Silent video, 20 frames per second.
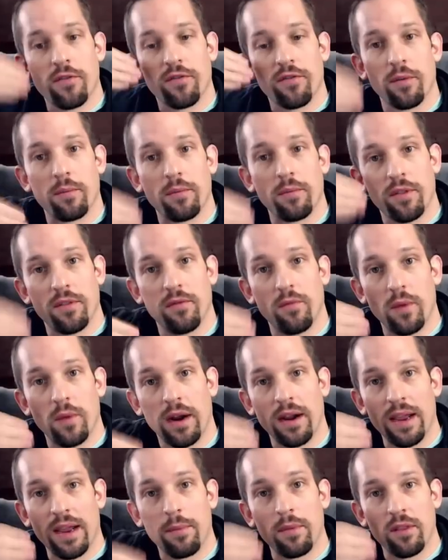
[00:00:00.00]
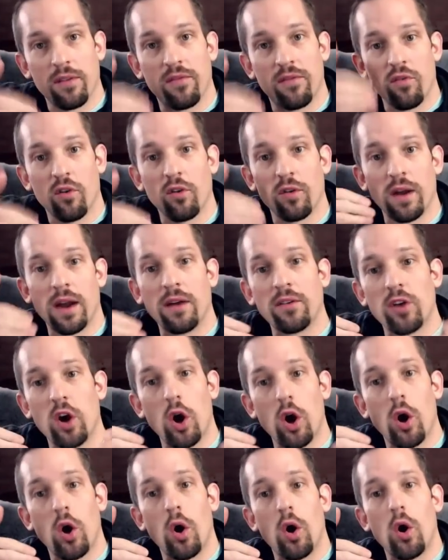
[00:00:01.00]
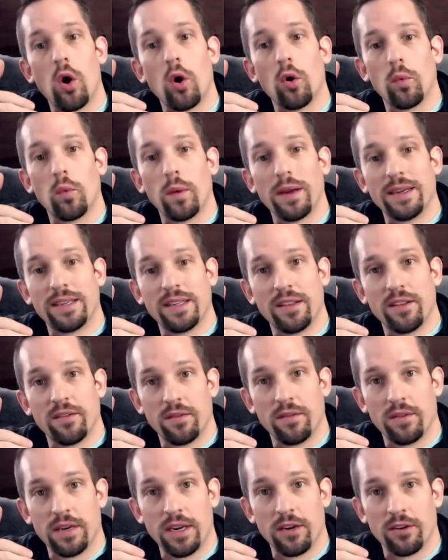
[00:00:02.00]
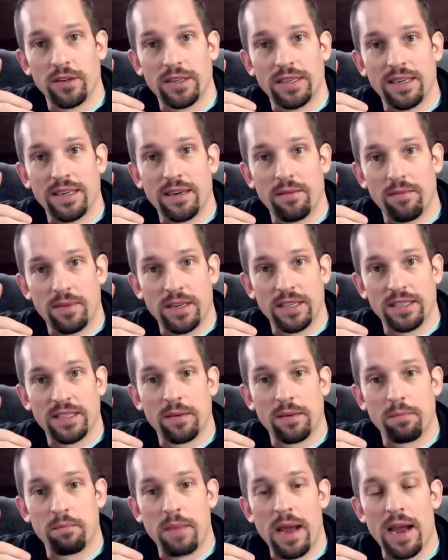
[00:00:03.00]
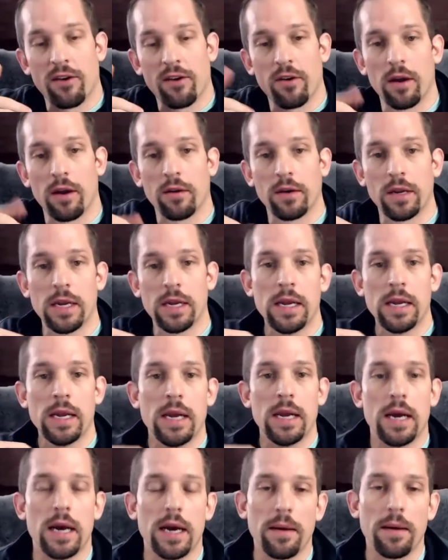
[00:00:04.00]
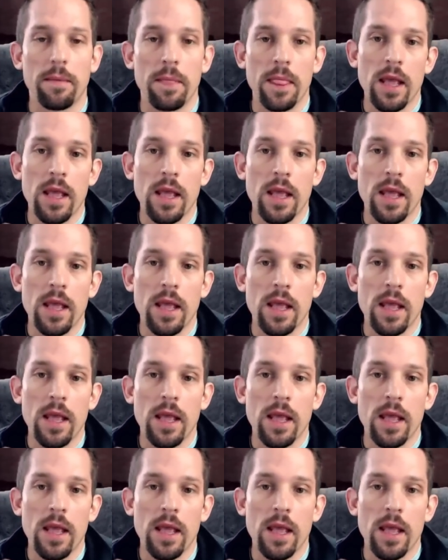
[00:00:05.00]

from where I am in the foreground all the way to the near distant background. Uh,